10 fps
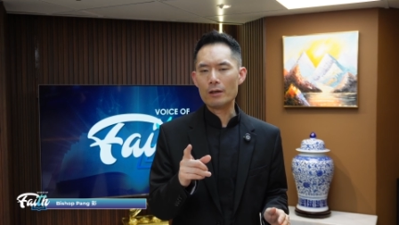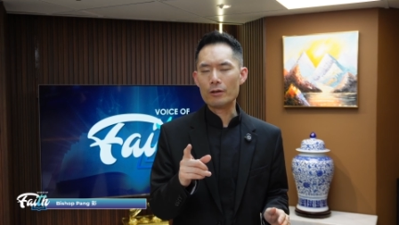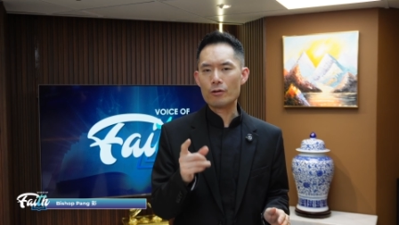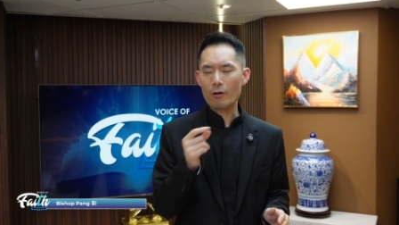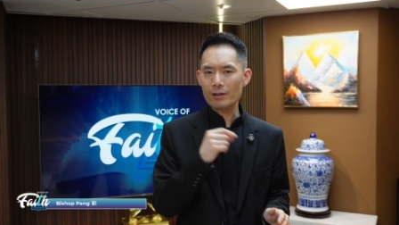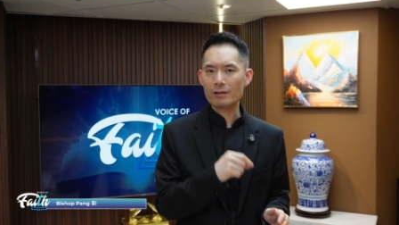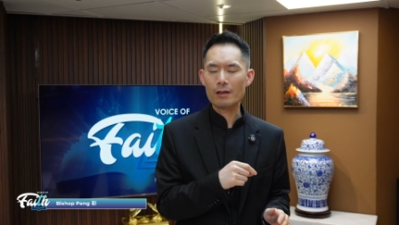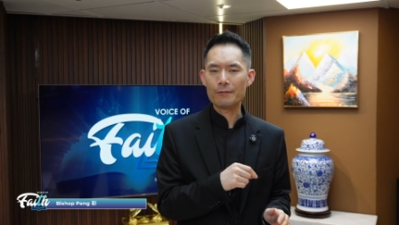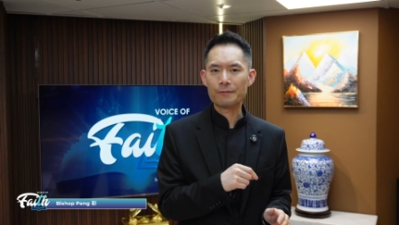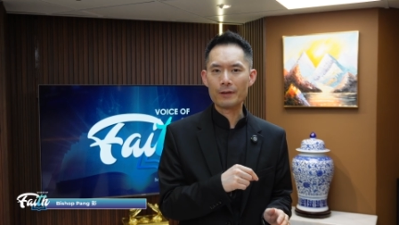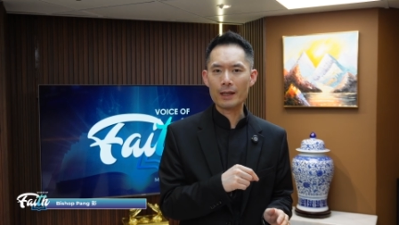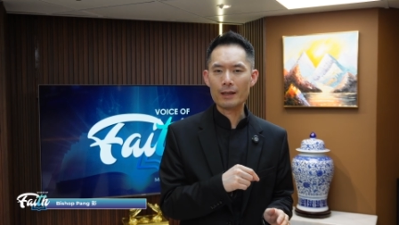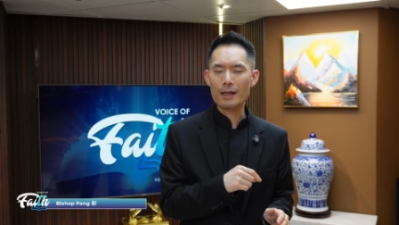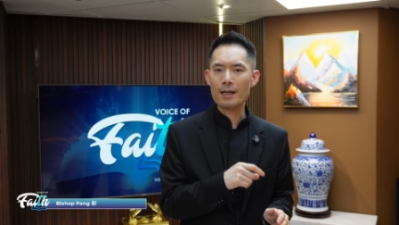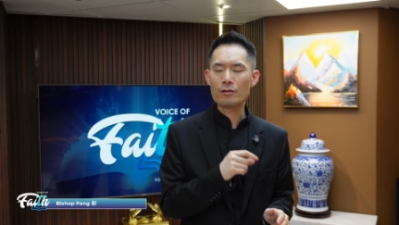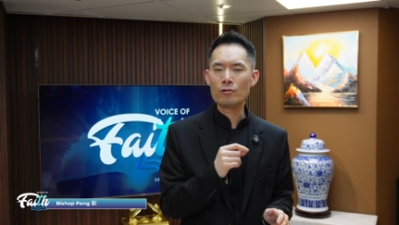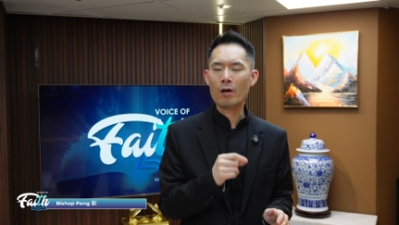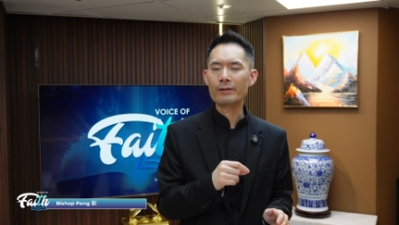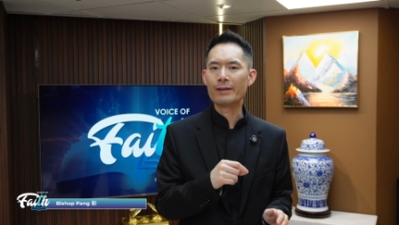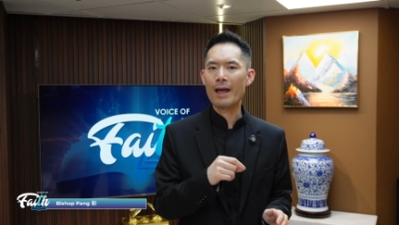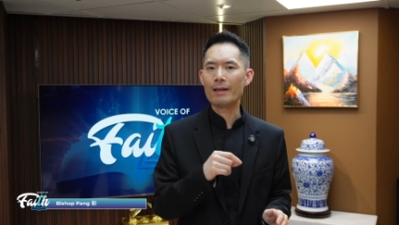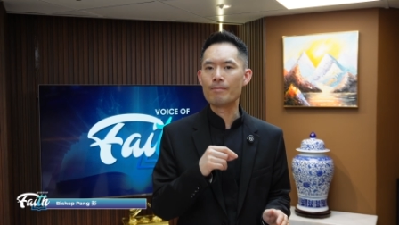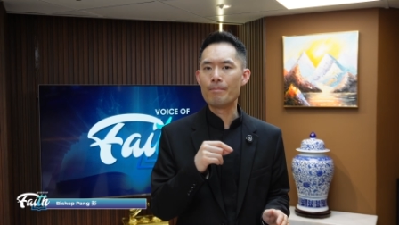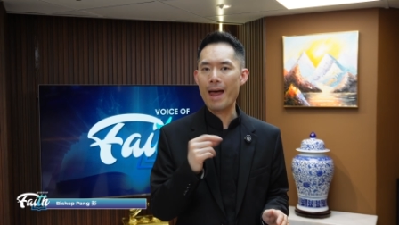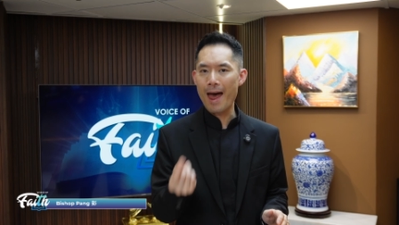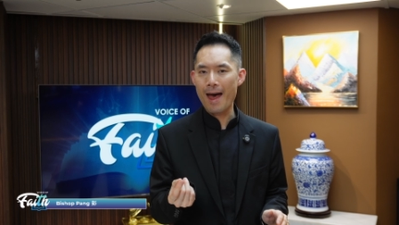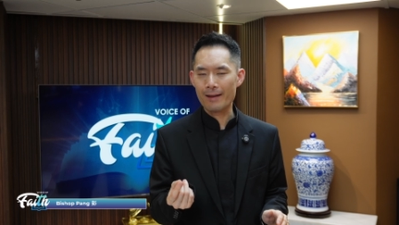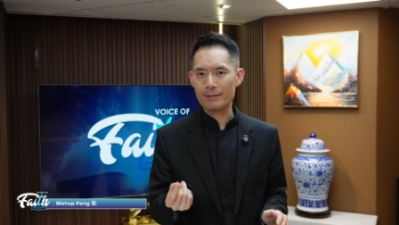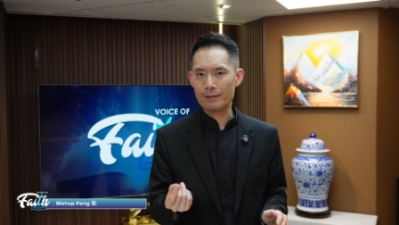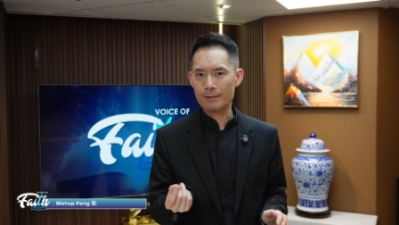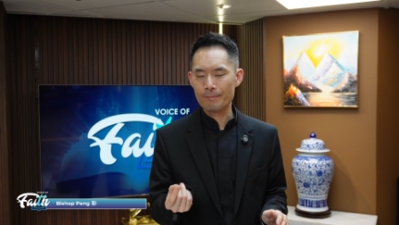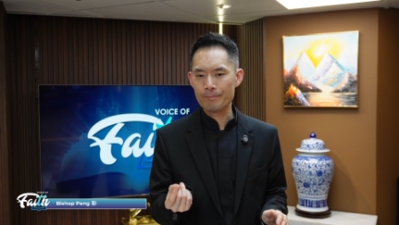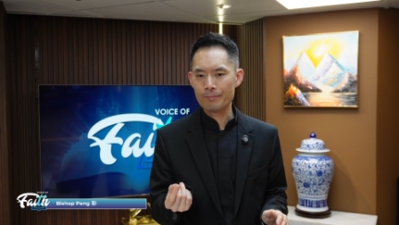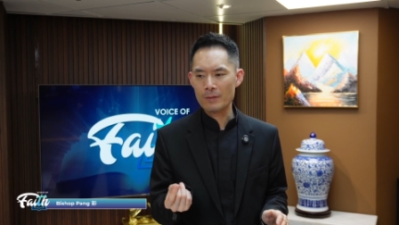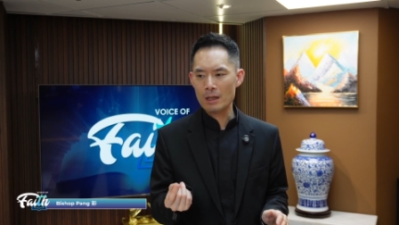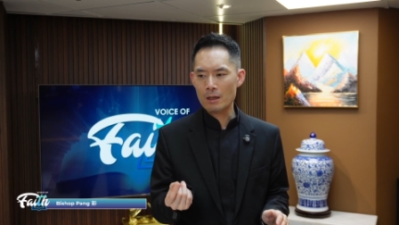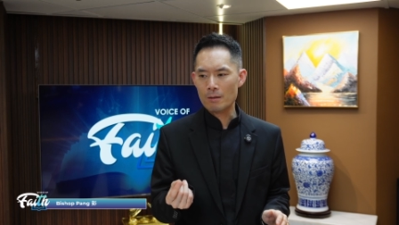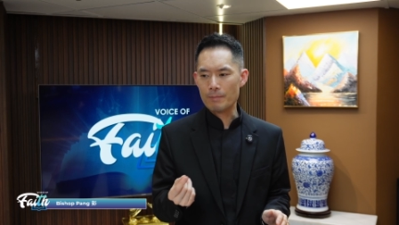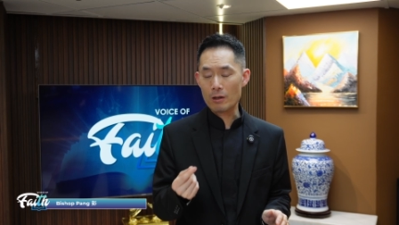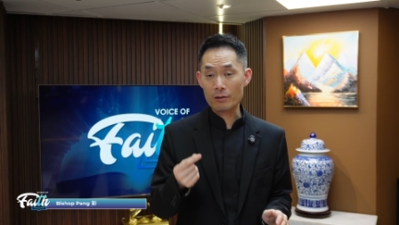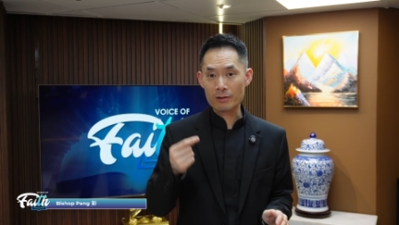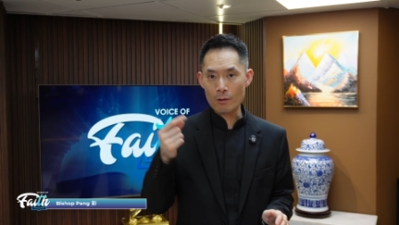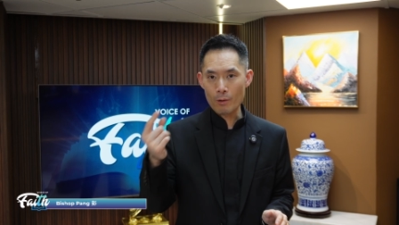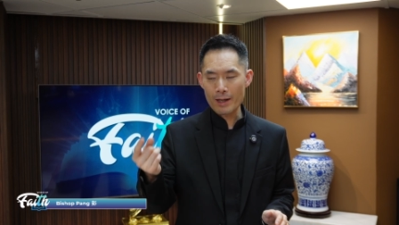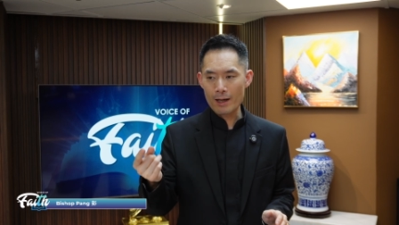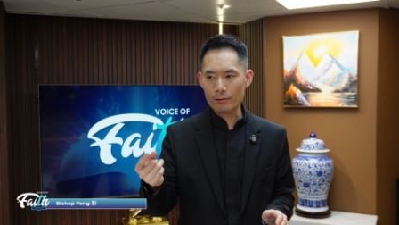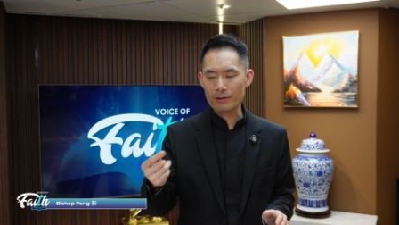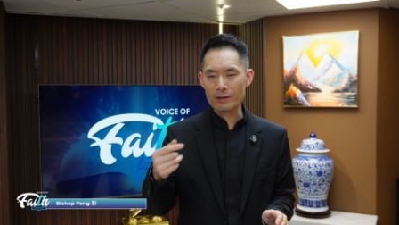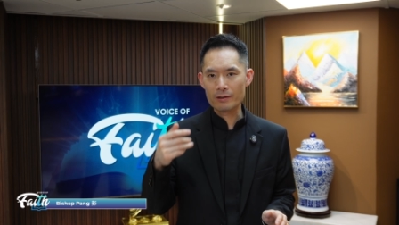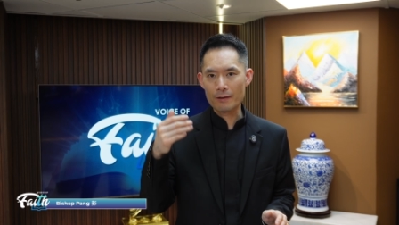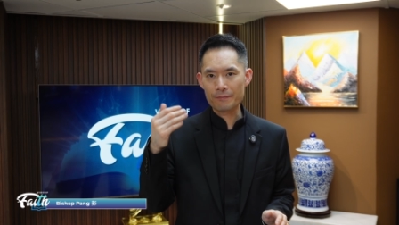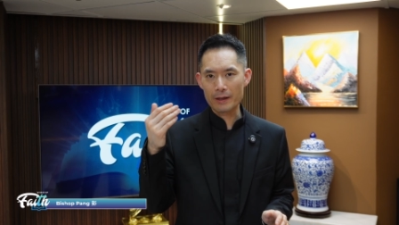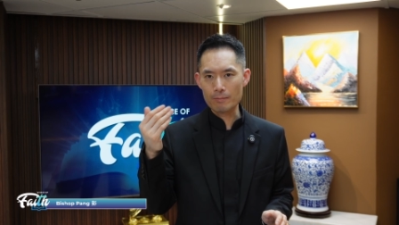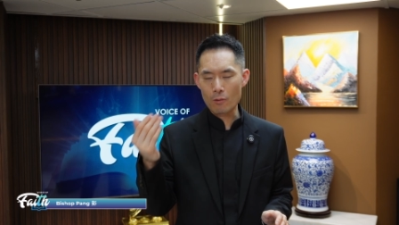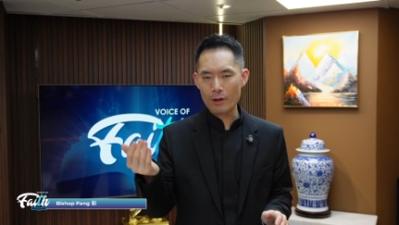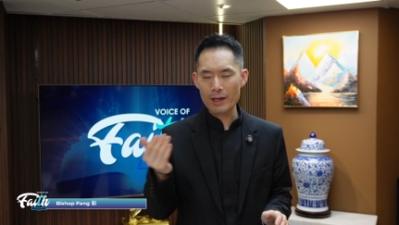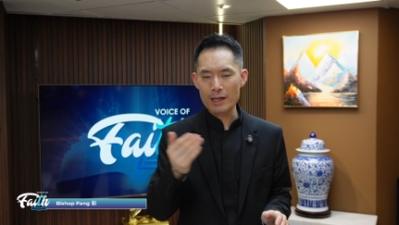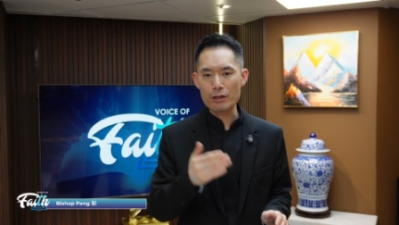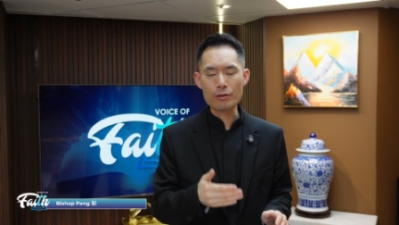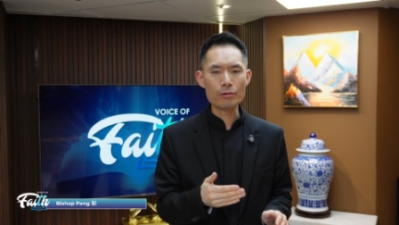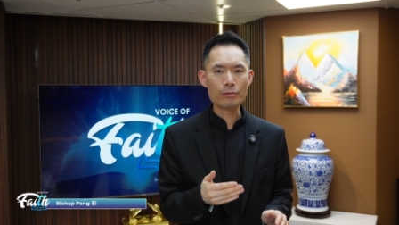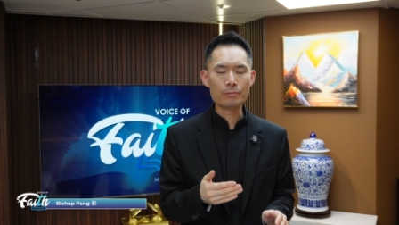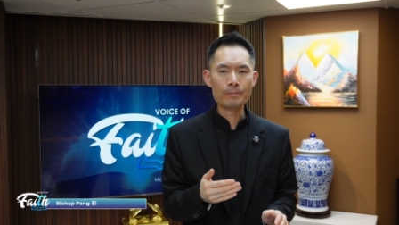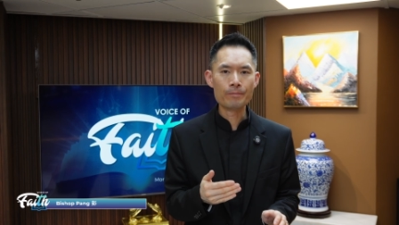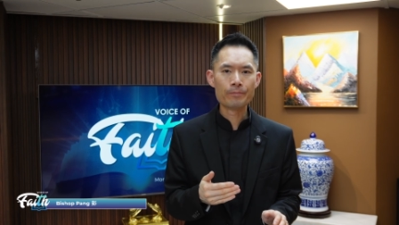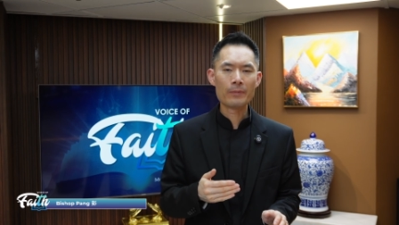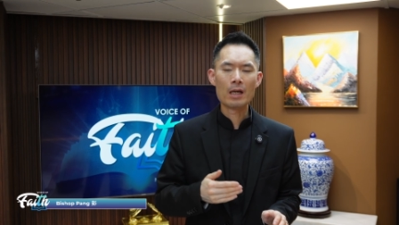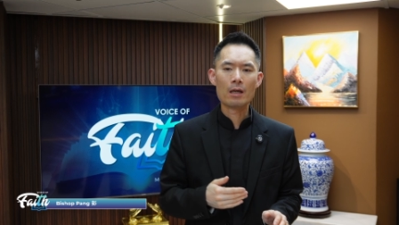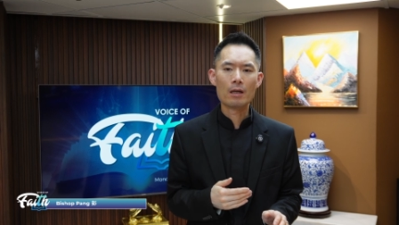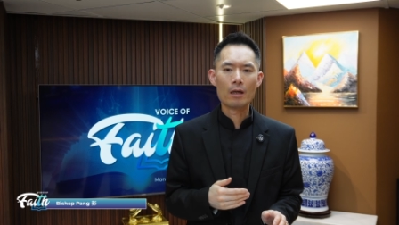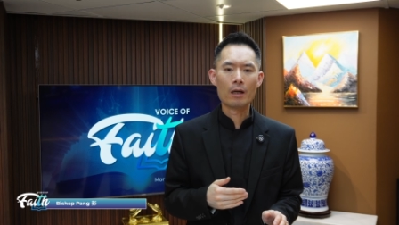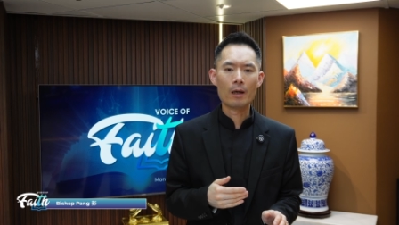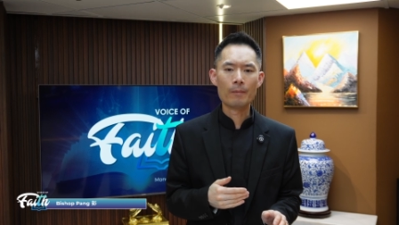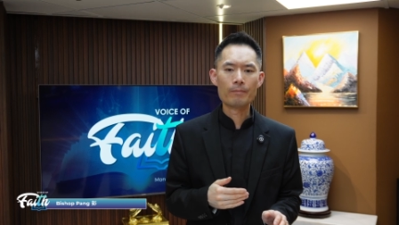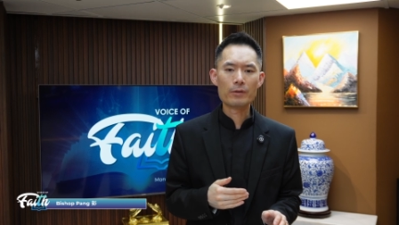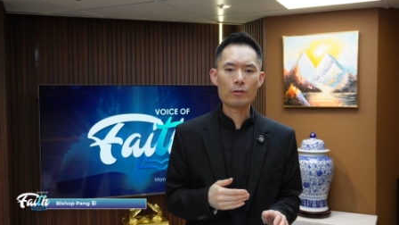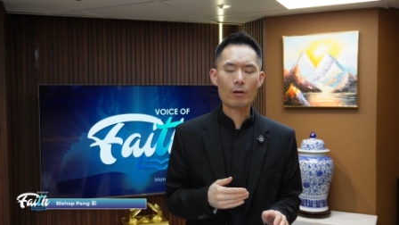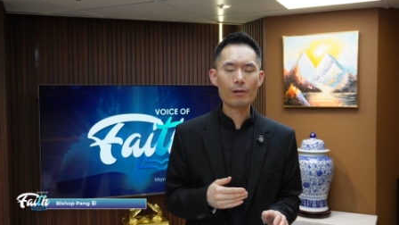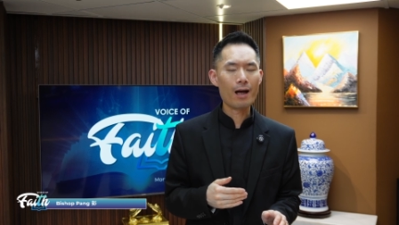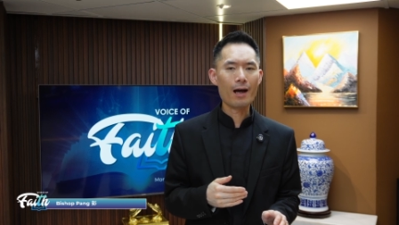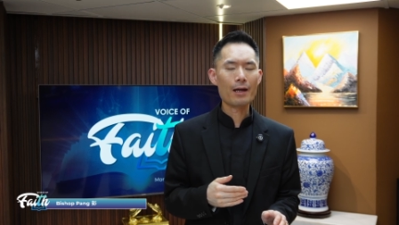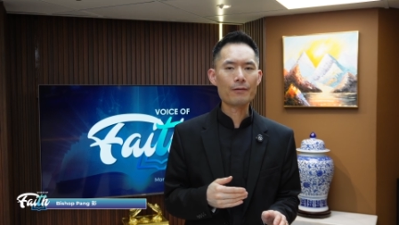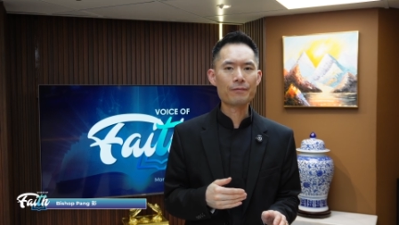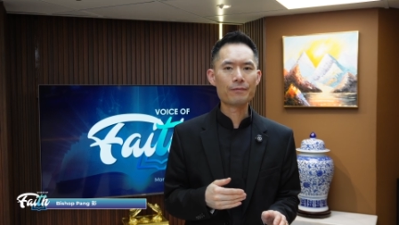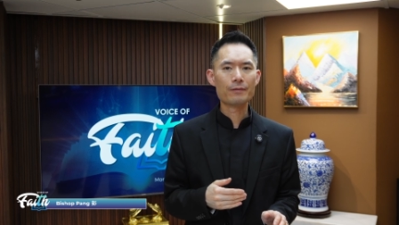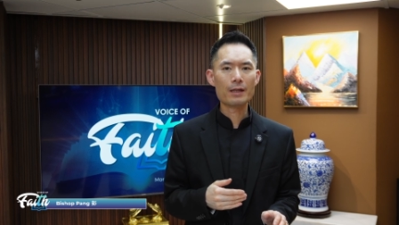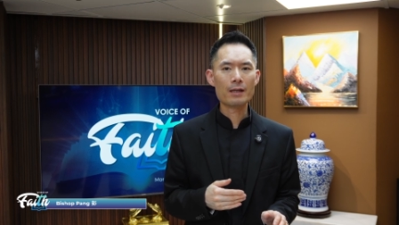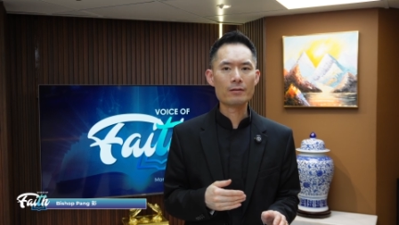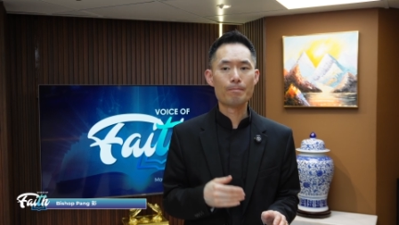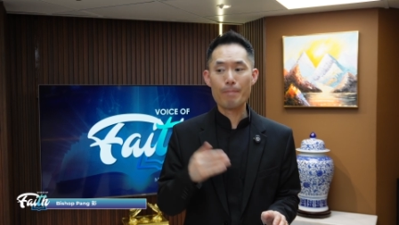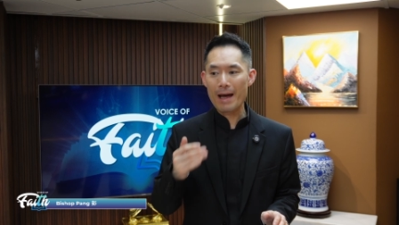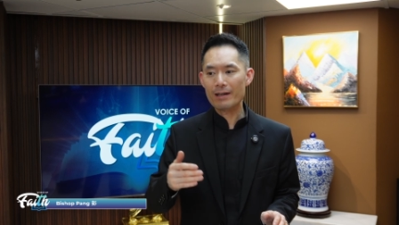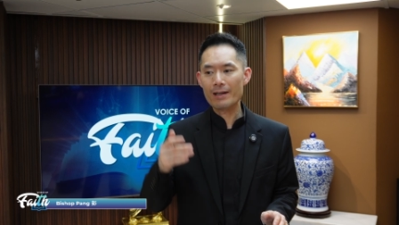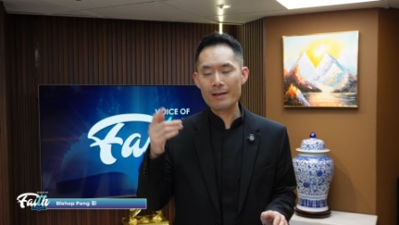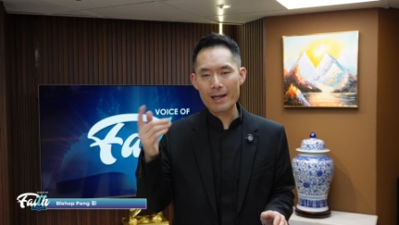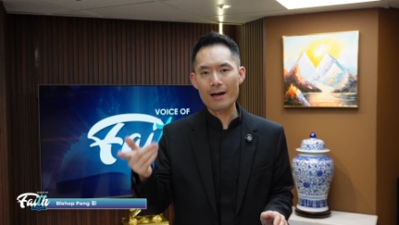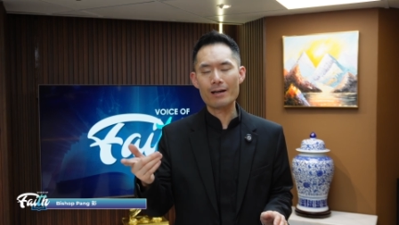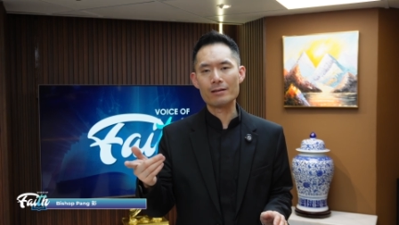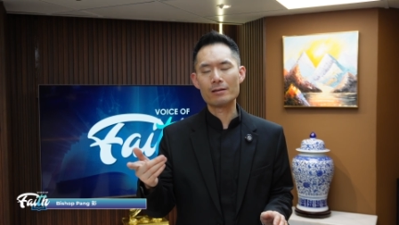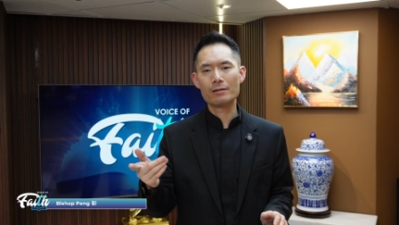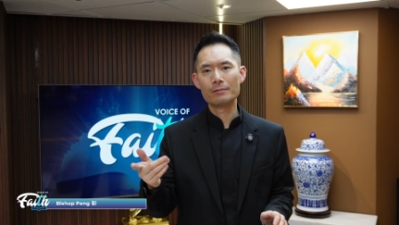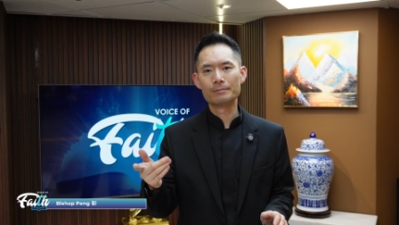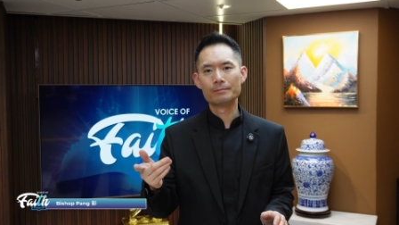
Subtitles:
your suffering is not that bad because someone else is suffering more than you. Your life is better than theirs.